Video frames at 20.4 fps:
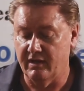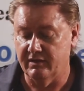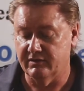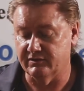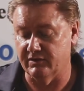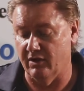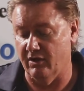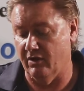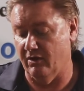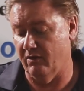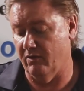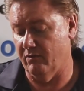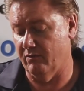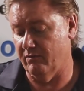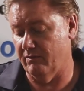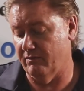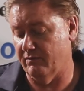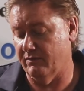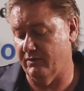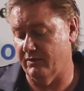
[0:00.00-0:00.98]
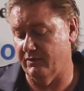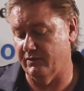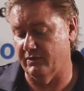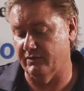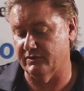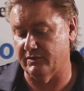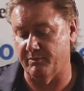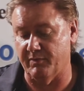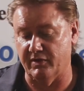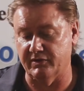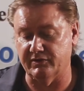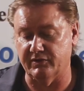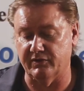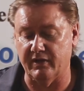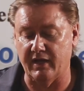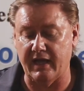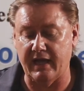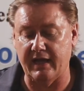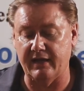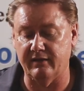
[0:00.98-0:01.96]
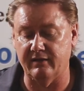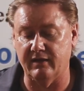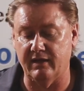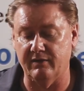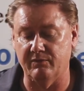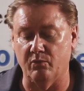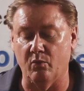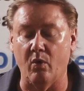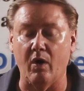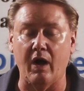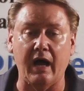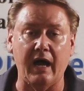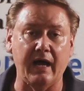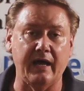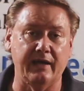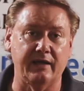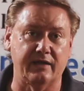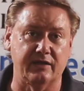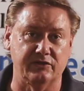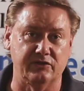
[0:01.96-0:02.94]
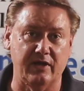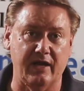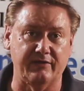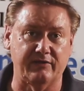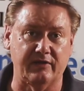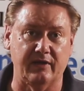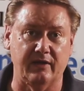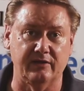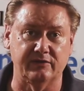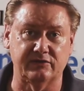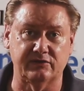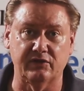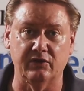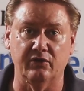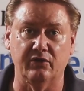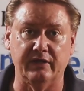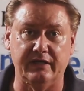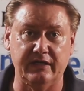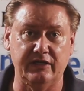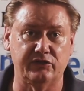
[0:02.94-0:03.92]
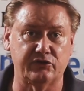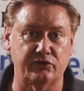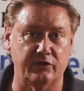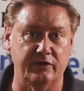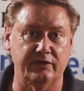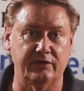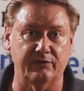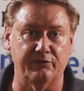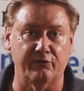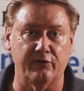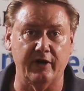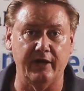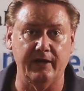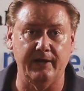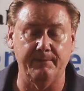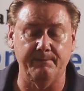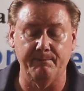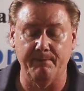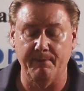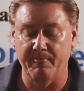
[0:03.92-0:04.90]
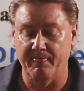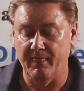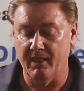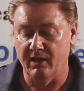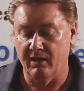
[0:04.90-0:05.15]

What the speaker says: So there's a bunch of that. And why? Because you have to still heat treat the frame.